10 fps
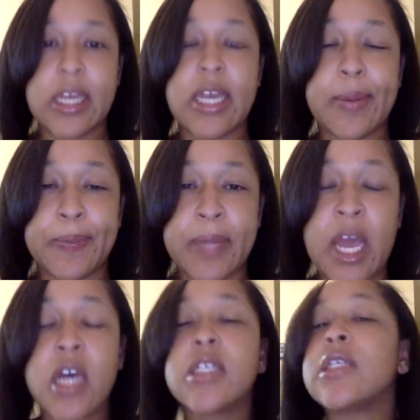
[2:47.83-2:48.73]
Yeah.
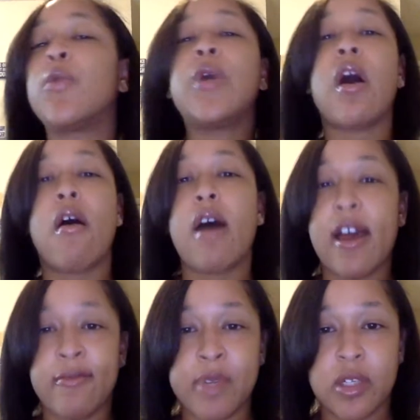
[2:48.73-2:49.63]
So we all
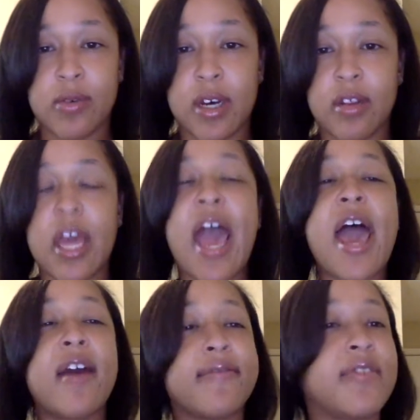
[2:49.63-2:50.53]
have mental health.
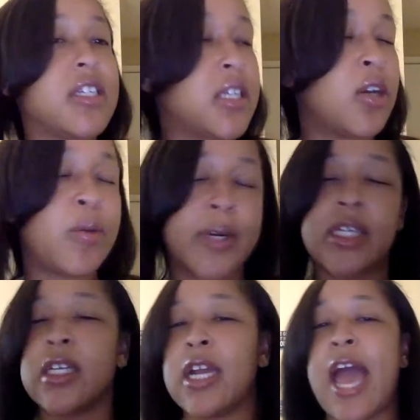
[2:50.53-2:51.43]
Every single
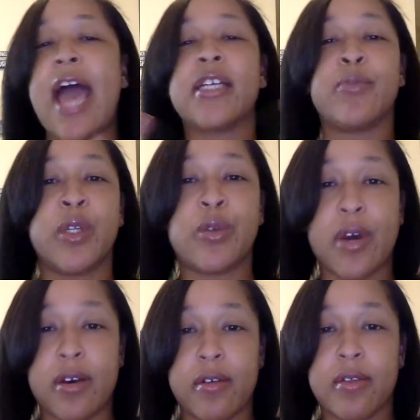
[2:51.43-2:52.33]
person has mental
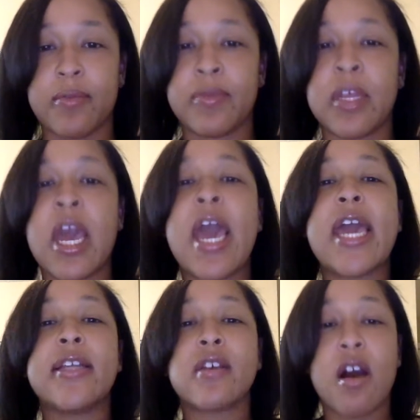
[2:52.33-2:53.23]
health.
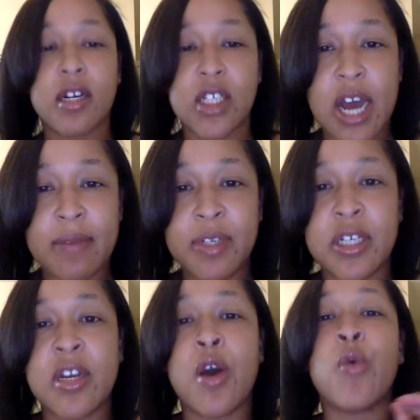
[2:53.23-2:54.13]
It's our job to
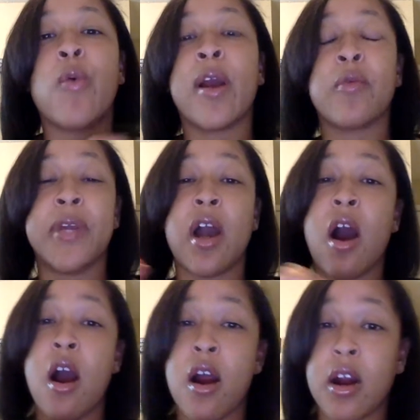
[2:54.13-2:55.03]
know where we
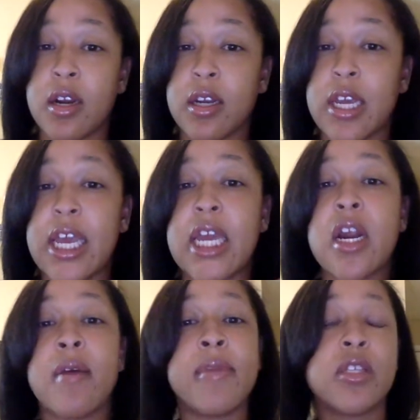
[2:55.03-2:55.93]
are in
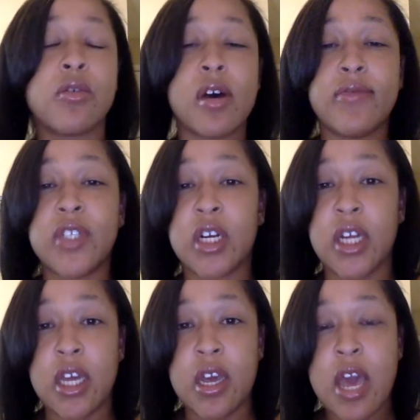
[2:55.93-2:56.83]
our mental health
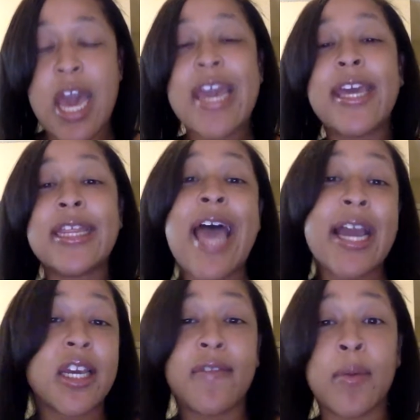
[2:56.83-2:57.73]
journey in
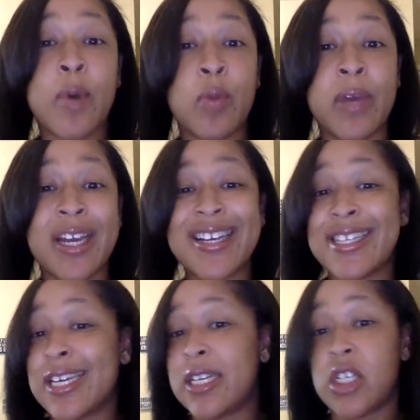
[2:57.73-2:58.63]
that given moment because
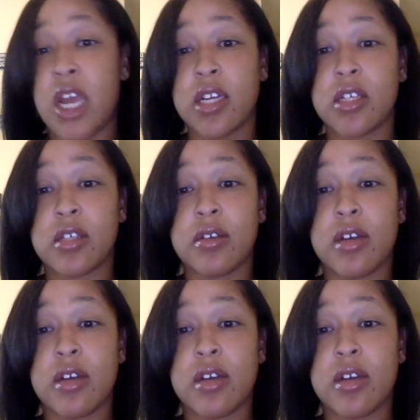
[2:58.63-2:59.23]
it can change.